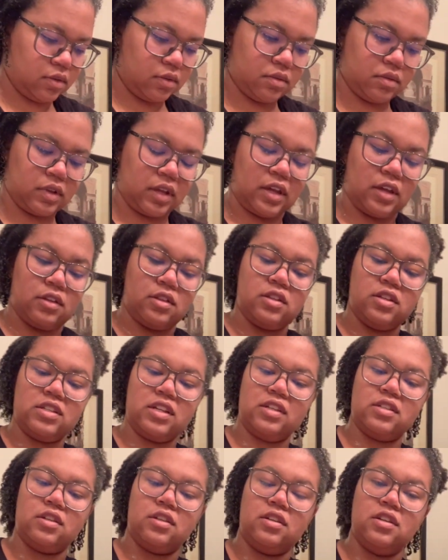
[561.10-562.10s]
Okay, this
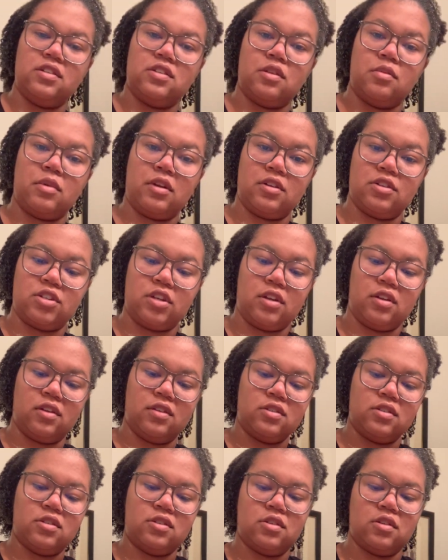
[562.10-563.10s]
has a decent amount of shedding
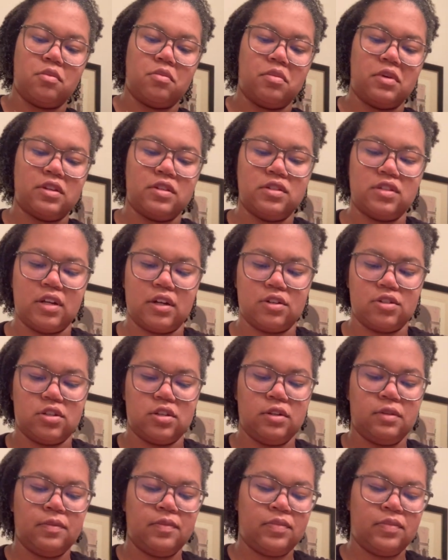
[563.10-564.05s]
because this is a big section.